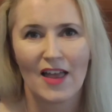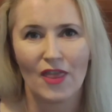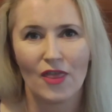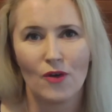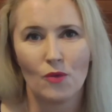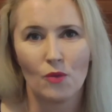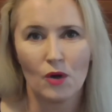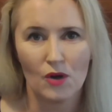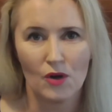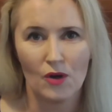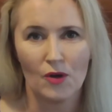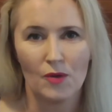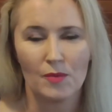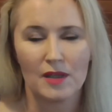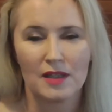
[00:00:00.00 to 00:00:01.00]
the
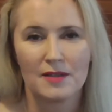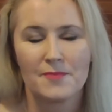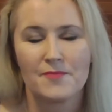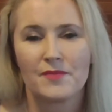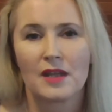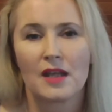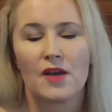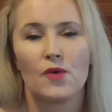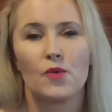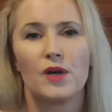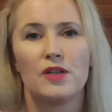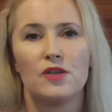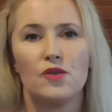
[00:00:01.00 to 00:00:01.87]
worm when